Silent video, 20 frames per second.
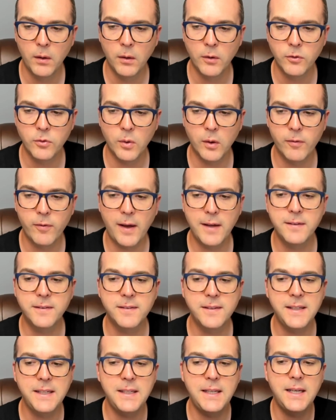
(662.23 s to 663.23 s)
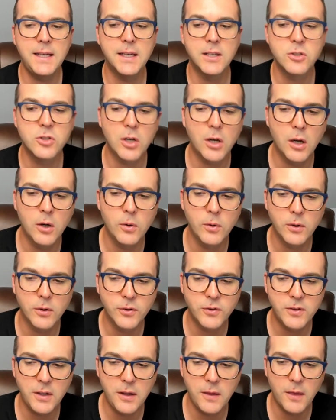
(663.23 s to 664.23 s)
So if I cd into Go, you'll
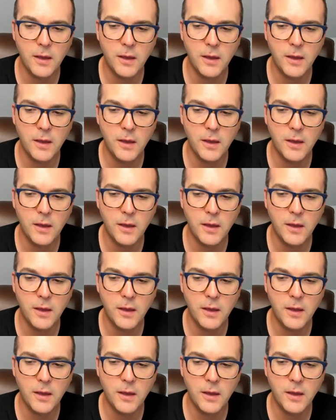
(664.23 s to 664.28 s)
see